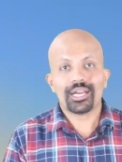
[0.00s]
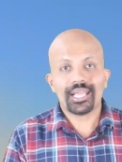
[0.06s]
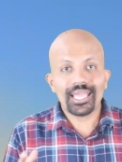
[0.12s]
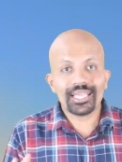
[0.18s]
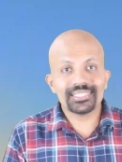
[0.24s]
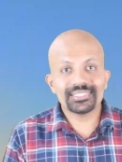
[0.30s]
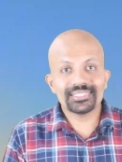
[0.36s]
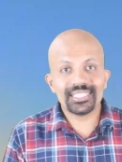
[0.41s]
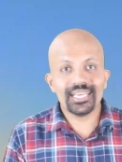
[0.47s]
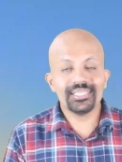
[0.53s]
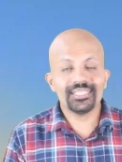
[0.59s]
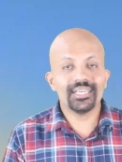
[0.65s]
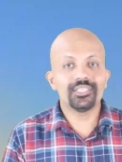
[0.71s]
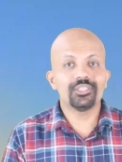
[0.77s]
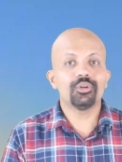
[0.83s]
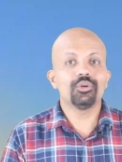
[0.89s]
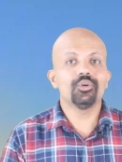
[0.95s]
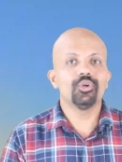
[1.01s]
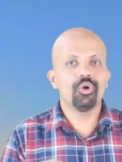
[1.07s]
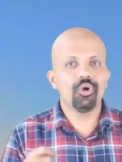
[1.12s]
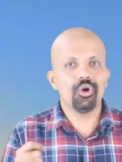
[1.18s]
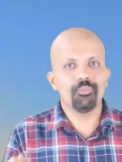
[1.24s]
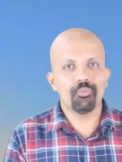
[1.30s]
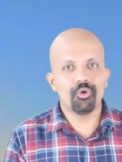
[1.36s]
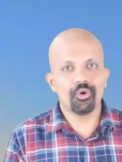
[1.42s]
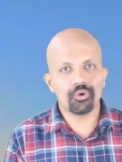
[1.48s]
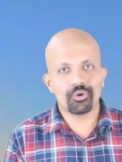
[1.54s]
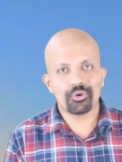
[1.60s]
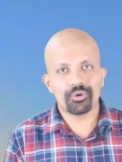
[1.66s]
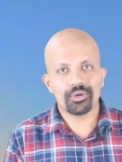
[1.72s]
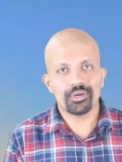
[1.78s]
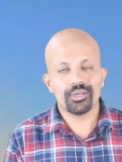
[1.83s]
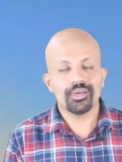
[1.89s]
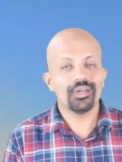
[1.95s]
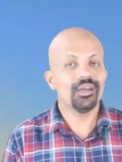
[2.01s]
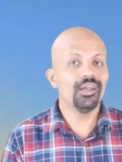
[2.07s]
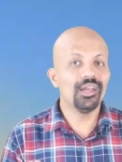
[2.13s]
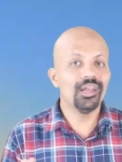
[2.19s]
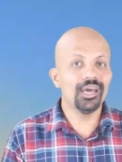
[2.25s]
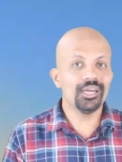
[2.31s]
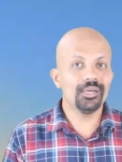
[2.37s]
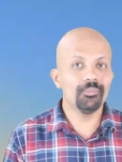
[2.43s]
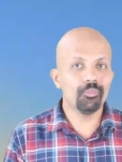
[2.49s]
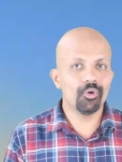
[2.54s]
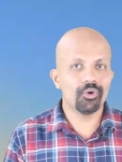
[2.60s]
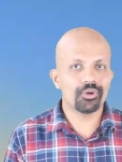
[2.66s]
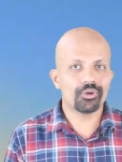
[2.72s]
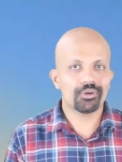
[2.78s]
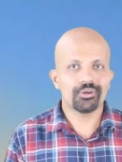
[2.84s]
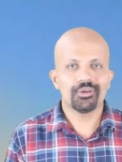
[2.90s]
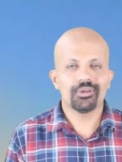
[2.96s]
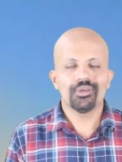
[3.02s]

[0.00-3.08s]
are excited to know more, learn more.